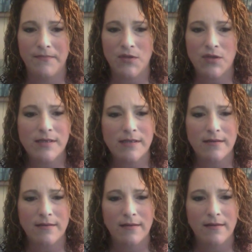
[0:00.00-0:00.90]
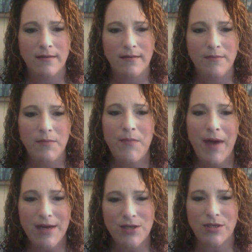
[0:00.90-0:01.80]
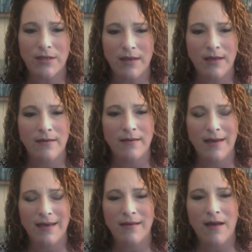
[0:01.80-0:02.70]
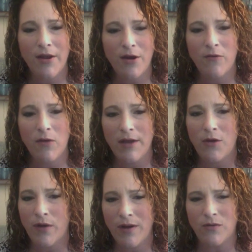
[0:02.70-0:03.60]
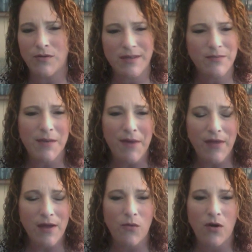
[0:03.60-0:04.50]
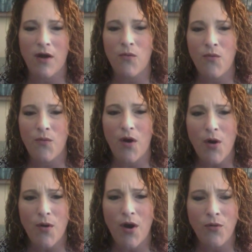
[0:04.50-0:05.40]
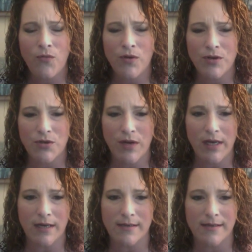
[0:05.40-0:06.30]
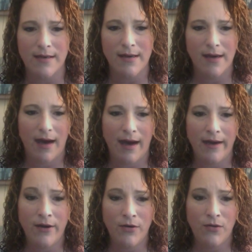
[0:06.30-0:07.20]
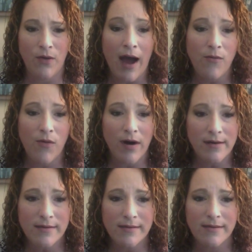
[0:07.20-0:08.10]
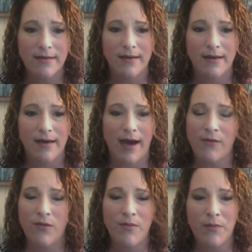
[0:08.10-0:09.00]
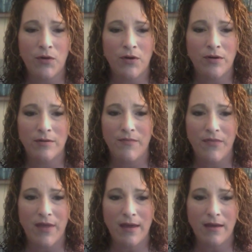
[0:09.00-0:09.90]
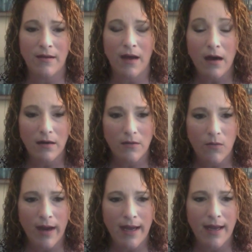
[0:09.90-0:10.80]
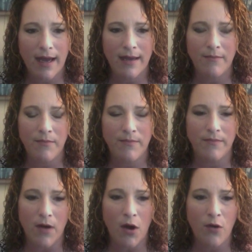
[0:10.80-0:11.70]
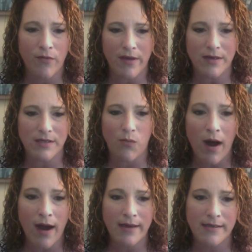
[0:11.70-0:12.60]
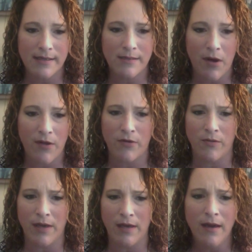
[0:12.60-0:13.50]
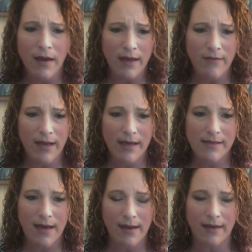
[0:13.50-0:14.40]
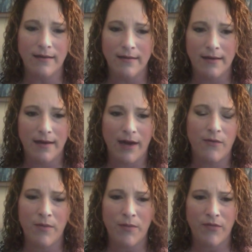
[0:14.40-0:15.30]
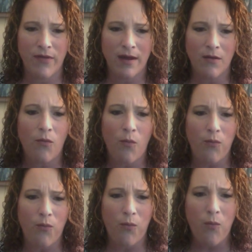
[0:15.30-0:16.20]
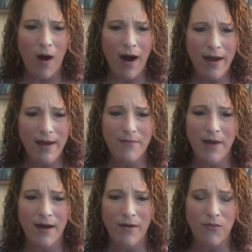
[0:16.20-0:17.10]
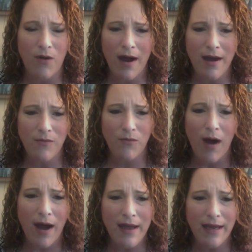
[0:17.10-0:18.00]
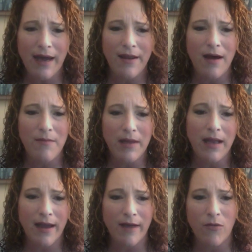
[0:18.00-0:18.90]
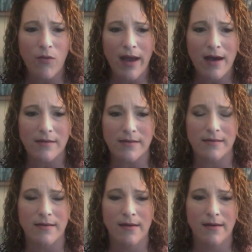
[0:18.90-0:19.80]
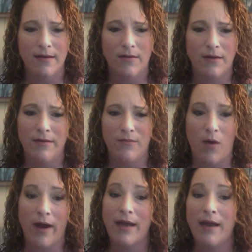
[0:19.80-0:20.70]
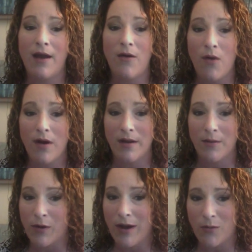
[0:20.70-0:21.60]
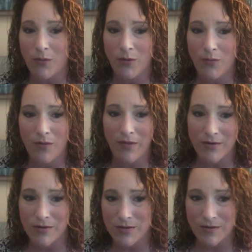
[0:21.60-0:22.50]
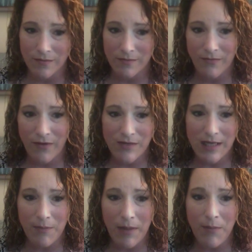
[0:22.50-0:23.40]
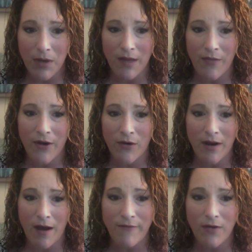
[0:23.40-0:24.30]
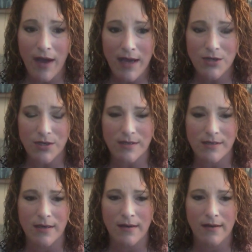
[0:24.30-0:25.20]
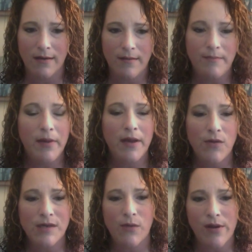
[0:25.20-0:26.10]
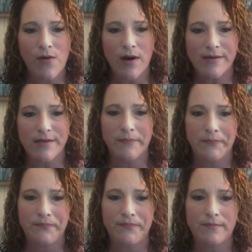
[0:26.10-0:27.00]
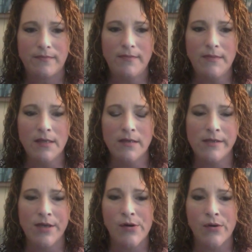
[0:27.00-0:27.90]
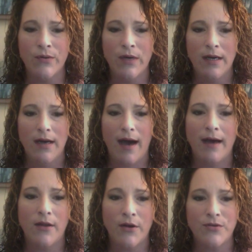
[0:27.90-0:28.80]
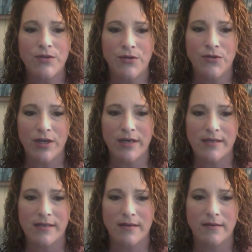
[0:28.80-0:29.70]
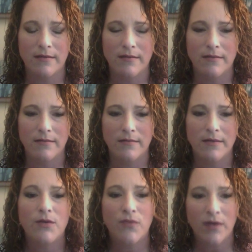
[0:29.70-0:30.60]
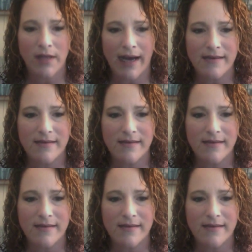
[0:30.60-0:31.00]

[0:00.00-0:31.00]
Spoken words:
Just be patient and not overly critical. Sometimes I think we're our own worst critics. I know I was. I remember thinking, why can't I get over this? Why is this bothering me? Even anxiety. I remember thinking, why can I not be like everyone else? Why can I not walk in a break room when there's 15 people in there and not feel anxious? But it was what it was. So I learned to just relax.